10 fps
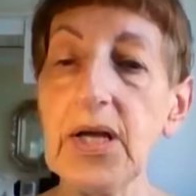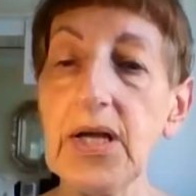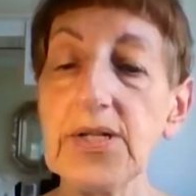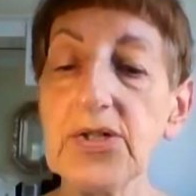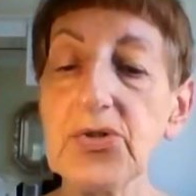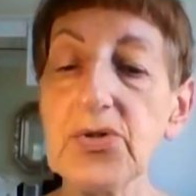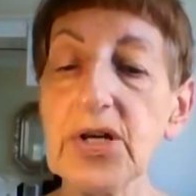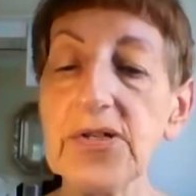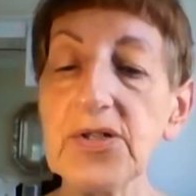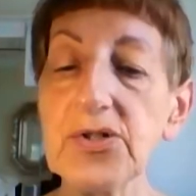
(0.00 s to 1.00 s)
In
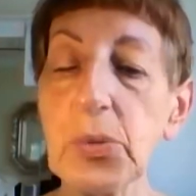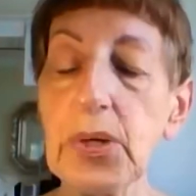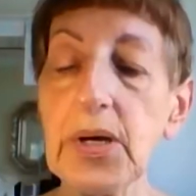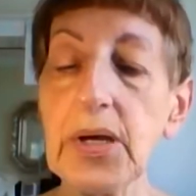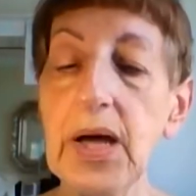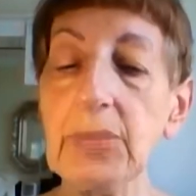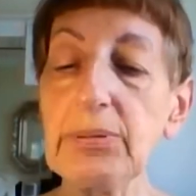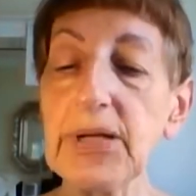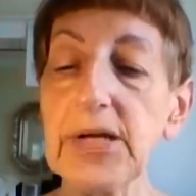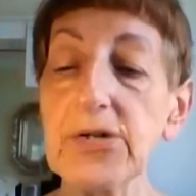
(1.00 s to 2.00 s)
2020, I
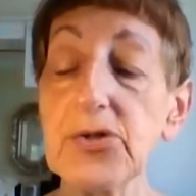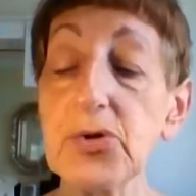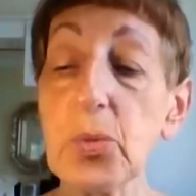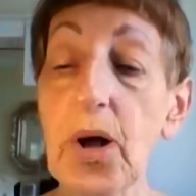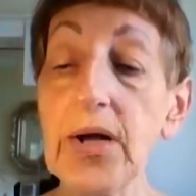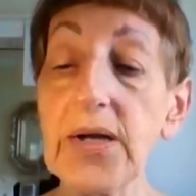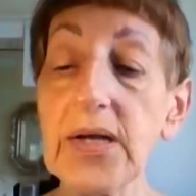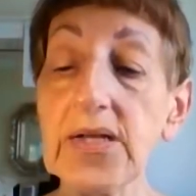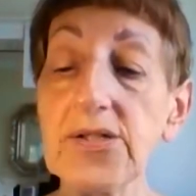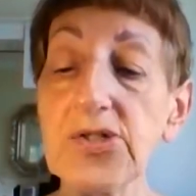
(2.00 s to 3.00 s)
plan to write
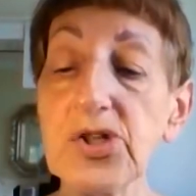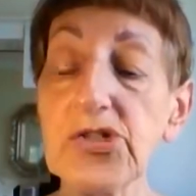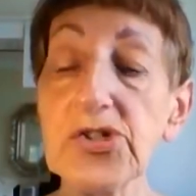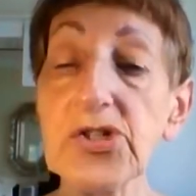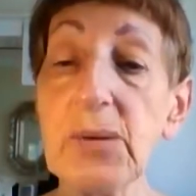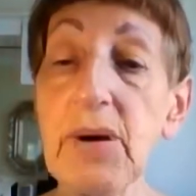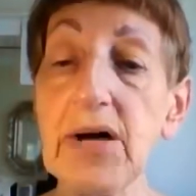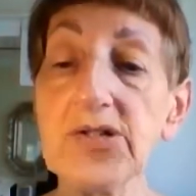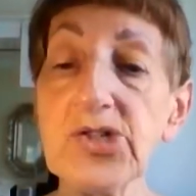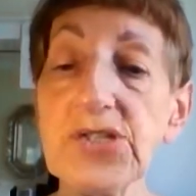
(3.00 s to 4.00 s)
in Justin
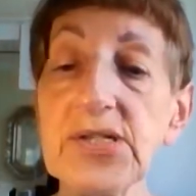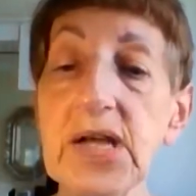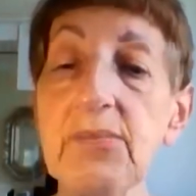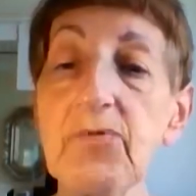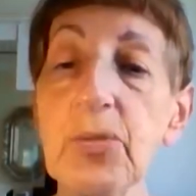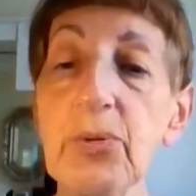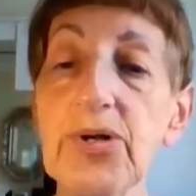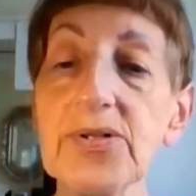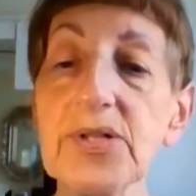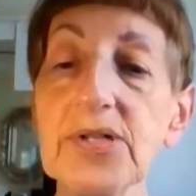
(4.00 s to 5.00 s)
Amash's name for
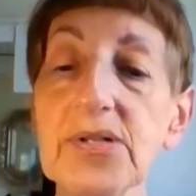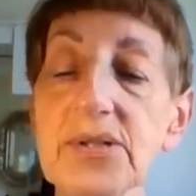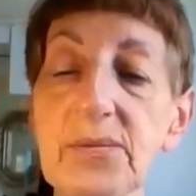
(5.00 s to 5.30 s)
president.